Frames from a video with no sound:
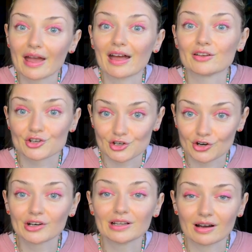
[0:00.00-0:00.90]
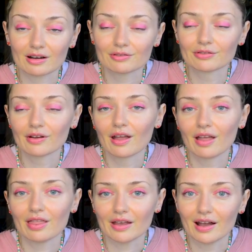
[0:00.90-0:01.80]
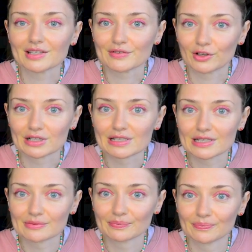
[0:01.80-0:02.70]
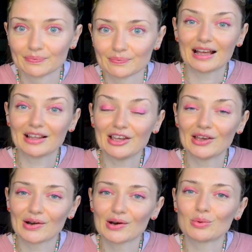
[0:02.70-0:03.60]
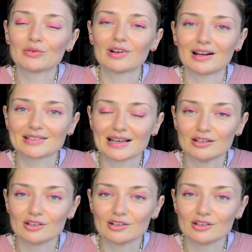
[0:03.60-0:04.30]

And sure enough, they got divorced. And here we've got an